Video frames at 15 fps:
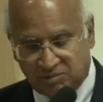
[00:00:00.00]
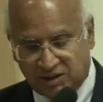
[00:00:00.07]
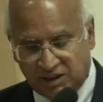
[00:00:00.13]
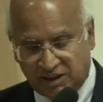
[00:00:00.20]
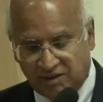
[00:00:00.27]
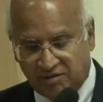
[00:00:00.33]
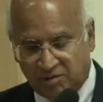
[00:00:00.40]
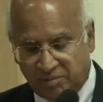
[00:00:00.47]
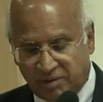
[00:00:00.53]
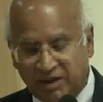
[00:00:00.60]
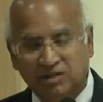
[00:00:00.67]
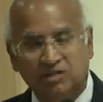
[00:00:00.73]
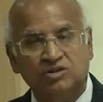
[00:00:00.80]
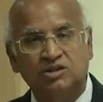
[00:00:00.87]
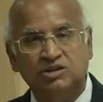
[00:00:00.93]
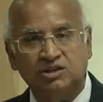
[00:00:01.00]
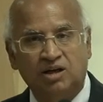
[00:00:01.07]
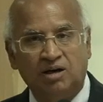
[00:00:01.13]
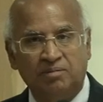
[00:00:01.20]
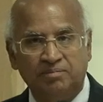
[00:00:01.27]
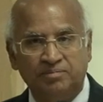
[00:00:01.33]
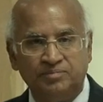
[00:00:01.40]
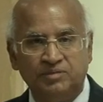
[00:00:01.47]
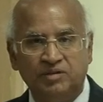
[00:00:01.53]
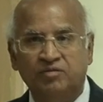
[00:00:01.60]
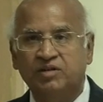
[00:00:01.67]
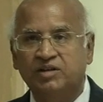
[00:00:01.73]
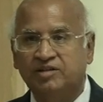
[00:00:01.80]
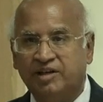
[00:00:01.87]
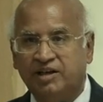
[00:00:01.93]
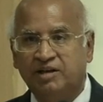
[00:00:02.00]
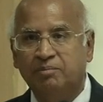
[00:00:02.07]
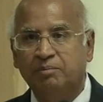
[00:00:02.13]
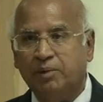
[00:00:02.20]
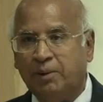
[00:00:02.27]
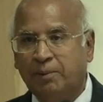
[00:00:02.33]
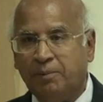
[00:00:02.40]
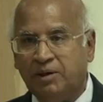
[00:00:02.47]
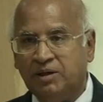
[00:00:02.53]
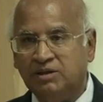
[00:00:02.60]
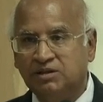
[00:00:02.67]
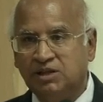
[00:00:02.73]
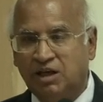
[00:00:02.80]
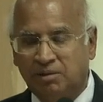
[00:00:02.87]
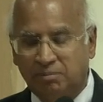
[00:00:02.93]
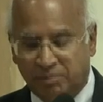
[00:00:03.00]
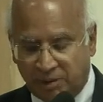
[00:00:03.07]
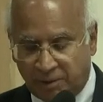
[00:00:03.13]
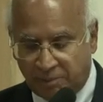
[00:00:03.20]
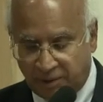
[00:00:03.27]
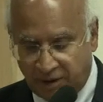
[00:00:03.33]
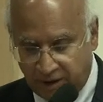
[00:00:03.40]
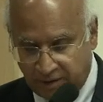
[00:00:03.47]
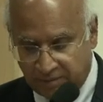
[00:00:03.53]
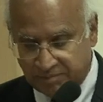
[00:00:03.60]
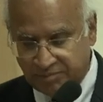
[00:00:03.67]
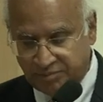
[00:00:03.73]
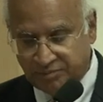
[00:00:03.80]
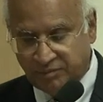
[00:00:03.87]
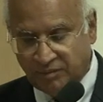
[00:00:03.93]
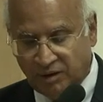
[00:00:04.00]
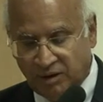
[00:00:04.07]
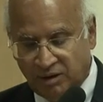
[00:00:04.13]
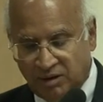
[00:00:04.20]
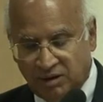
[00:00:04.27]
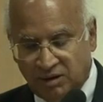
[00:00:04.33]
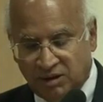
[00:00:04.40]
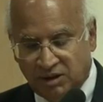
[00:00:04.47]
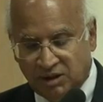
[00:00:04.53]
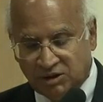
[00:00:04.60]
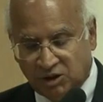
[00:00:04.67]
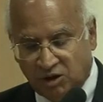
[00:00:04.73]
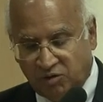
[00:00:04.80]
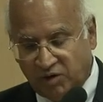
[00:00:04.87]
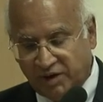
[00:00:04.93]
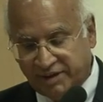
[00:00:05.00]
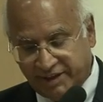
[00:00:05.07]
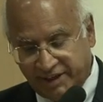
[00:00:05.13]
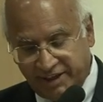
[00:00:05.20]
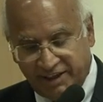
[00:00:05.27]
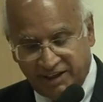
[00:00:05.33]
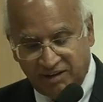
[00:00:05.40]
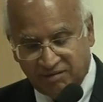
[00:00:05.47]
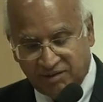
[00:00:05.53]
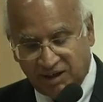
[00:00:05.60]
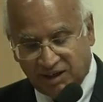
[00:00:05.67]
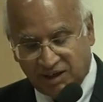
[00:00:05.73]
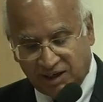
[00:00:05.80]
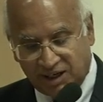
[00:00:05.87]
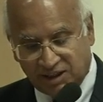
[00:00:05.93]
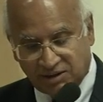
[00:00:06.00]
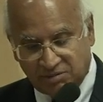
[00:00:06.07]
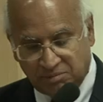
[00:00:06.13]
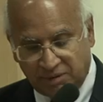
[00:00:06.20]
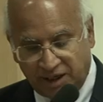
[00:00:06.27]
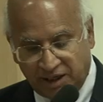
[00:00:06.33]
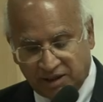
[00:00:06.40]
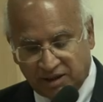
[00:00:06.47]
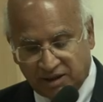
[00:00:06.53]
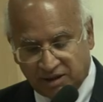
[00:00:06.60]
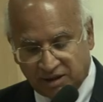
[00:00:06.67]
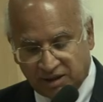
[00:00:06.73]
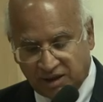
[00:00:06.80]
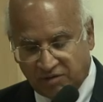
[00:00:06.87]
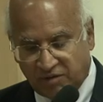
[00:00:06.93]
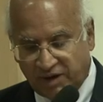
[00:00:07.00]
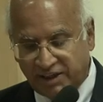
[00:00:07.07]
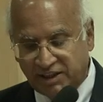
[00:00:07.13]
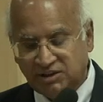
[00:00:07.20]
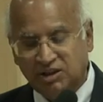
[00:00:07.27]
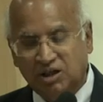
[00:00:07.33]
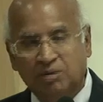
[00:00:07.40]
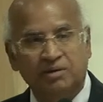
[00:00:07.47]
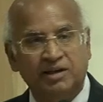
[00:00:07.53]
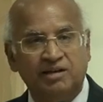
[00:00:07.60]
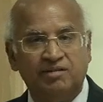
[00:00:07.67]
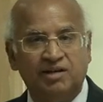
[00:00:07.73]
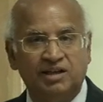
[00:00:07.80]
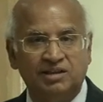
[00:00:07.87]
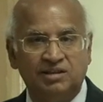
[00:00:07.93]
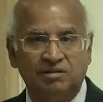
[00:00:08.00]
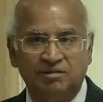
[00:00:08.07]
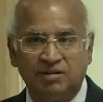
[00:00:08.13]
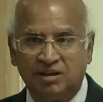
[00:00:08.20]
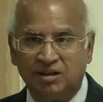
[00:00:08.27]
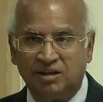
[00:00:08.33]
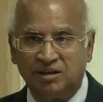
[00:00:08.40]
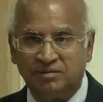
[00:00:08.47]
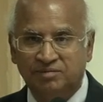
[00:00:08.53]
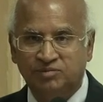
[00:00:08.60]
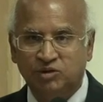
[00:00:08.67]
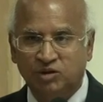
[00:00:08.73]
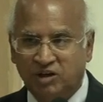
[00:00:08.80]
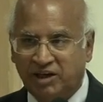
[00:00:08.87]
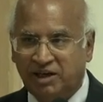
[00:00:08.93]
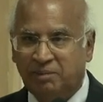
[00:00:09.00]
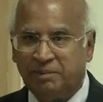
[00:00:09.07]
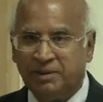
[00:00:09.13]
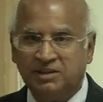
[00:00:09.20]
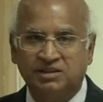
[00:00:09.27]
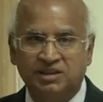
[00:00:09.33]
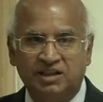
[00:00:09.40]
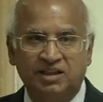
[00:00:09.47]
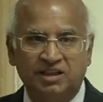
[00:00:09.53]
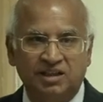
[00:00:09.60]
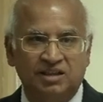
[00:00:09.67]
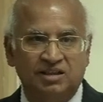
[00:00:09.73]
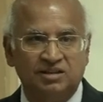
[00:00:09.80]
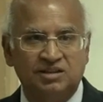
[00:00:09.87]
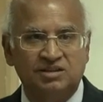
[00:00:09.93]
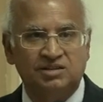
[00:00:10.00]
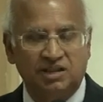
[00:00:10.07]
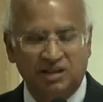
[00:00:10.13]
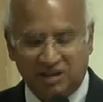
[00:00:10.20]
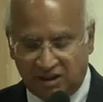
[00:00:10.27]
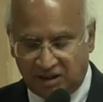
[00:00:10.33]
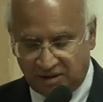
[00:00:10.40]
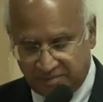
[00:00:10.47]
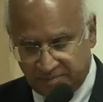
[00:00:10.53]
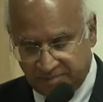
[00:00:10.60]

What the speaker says: that he will bring to the job, if we train him properly, skill him properly. A chauffeur trained in world-class manner can find a job anywhere in the world. So you keep extending this thinking.